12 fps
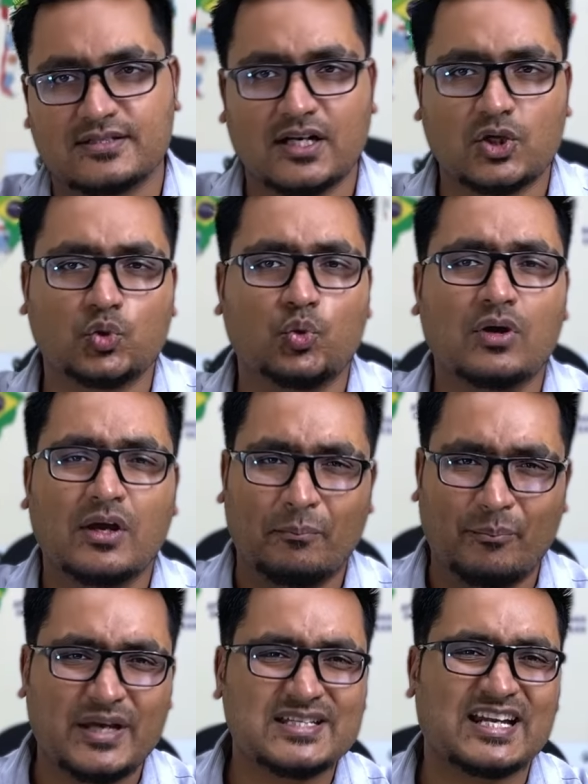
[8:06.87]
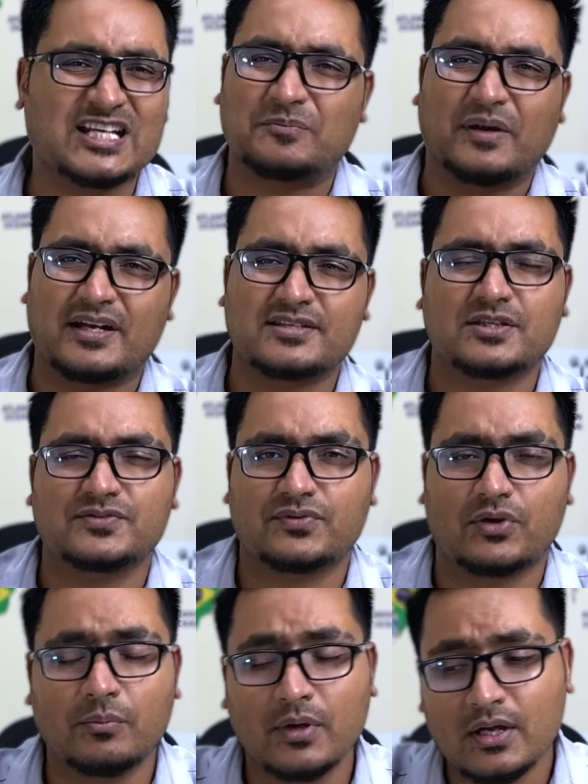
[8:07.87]
There are two major expectations
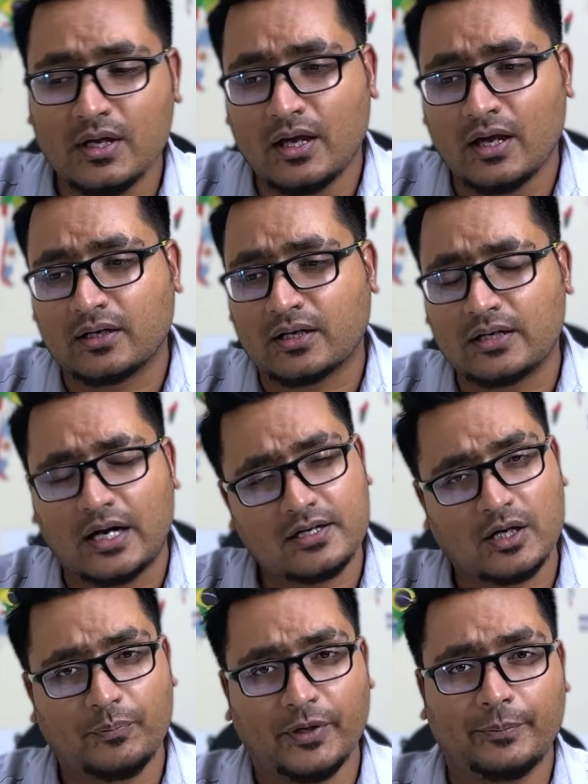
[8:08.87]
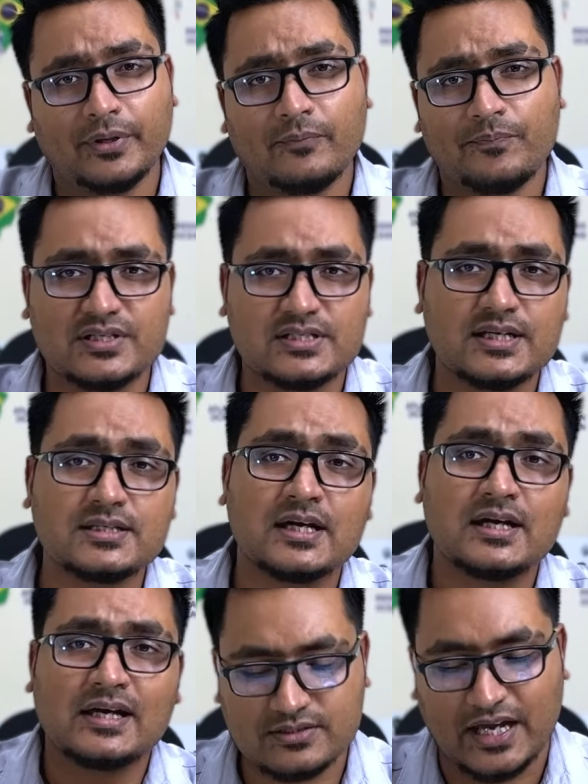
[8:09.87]
from Karnataka people. First is
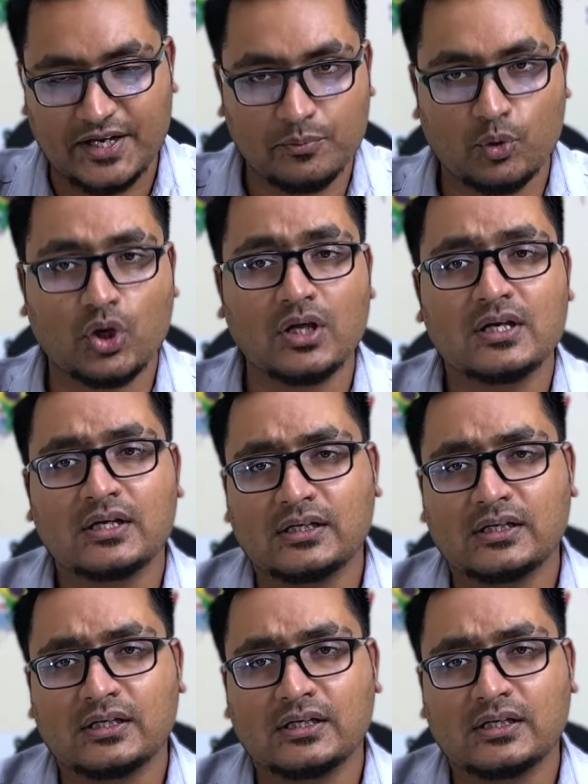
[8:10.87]
signboard.